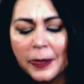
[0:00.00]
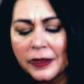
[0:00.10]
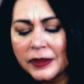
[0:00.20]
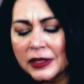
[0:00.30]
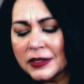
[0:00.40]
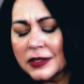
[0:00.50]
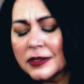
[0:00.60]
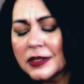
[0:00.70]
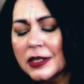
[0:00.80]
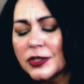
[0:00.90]
This is
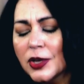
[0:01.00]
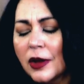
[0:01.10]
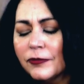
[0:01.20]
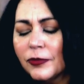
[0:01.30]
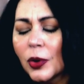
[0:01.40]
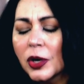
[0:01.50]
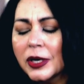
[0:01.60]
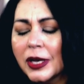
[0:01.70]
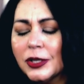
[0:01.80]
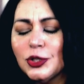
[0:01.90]
the Tom
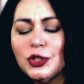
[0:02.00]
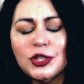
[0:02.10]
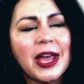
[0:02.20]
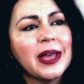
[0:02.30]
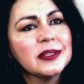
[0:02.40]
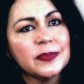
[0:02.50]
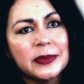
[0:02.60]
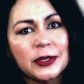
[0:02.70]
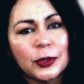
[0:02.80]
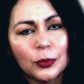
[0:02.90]
Ford
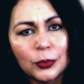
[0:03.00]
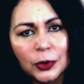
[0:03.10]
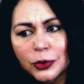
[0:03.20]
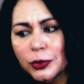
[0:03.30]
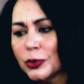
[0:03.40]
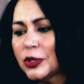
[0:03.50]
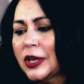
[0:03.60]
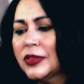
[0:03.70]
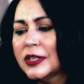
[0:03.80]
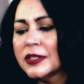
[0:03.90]
Jasmine Rouge,
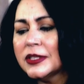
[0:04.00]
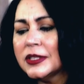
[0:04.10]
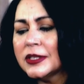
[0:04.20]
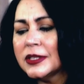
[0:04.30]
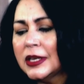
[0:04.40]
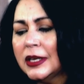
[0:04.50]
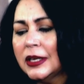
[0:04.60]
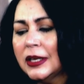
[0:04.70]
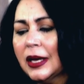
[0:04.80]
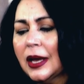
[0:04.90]
and this is
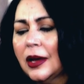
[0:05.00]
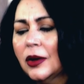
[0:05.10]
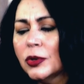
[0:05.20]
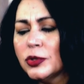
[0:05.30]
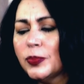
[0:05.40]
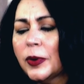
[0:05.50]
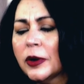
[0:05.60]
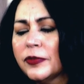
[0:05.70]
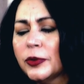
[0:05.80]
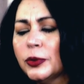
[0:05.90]
the Eau de
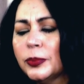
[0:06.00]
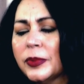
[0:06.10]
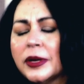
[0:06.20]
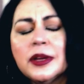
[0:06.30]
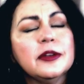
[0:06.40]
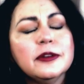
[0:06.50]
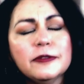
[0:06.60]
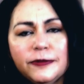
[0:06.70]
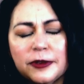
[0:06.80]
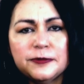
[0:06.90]
Parfum
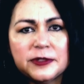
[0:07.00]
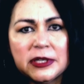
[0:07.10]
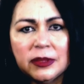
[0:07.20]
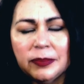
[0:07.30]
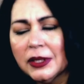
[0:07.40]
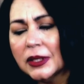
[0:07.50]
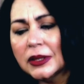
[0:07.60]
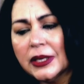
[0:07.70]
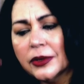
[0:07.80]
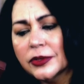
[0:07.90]
50
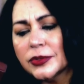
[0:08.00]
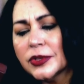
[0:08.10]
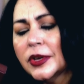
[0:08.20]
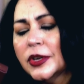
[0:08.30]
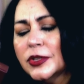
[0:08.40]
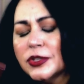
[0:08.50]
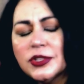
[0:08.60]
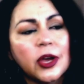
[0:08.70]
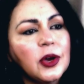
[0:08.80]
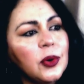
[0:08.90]
milliliters.
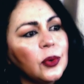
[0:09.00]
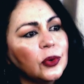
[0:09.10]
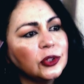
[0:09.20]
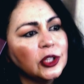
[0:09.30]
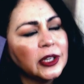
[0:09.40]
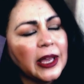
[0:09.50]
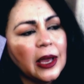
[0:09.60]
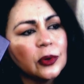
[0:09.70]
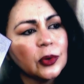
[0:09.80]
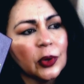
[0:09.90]
So look
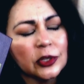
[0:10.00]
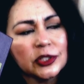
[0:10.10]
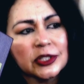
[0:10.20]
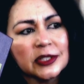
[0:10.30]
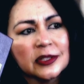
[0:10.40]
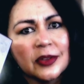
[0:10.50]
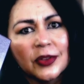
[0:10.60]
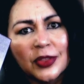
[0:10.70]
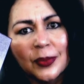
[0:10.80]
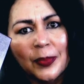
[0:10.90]
how gorgeous
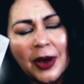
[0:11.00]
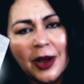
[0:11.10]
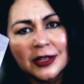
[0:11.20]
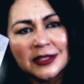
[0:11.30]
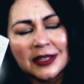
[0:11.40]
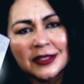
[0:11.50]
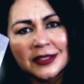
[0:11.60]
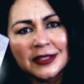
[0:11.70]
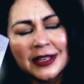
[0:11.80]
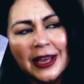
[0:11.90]
the box
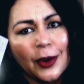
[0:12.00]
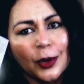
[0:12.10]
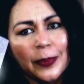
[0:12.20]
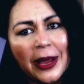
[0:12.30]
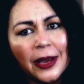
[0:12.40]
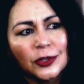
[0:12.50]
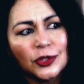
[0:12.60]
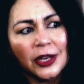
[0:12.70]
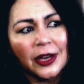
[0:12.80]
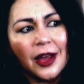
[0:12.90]
is, the outer packaging.